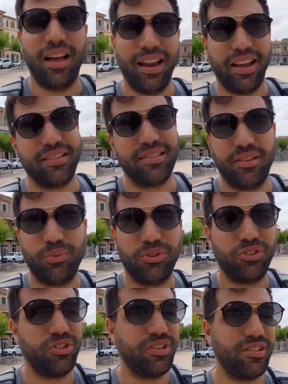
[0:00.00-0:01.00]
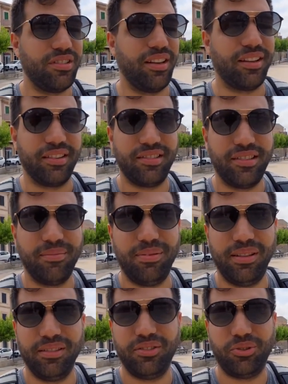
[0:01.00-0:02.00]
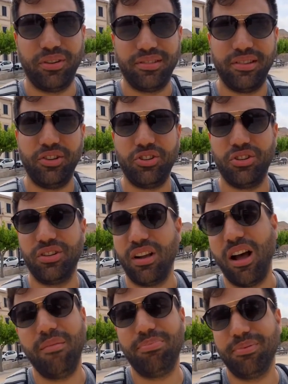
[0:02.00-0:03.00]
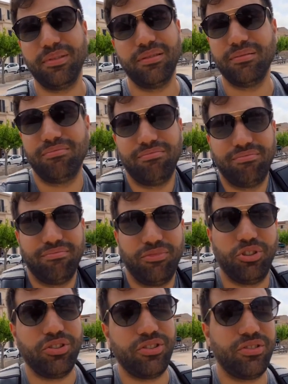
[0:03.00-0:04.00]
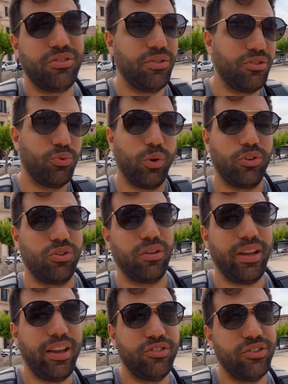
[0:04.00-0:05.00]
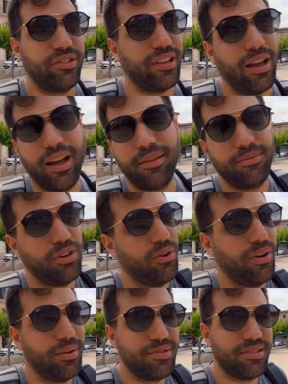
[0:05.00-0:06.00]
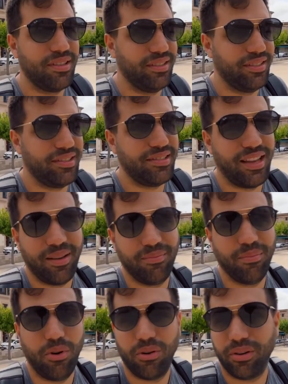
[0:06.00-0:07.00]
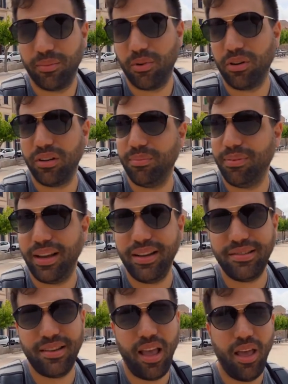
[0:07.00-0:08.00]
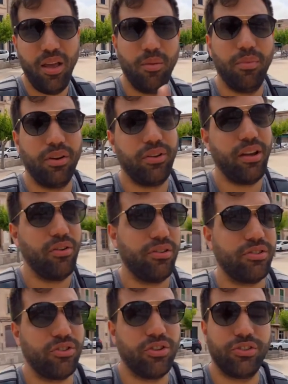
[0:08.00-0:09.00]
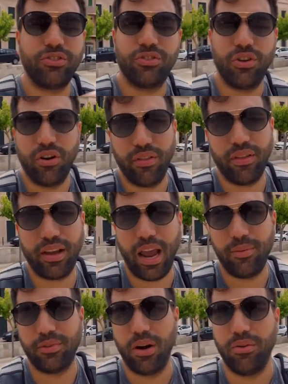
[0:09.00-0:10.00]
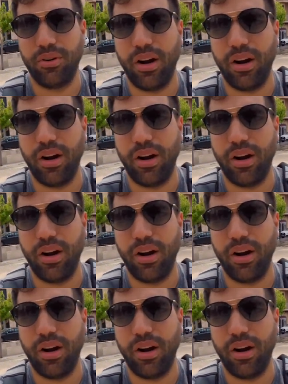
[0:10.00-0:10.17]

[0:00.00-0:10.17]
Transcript: And yes, that was just like a simple transition up just to switch locations. I know I'm still at the same boring marketplace, but you can also just turn the camera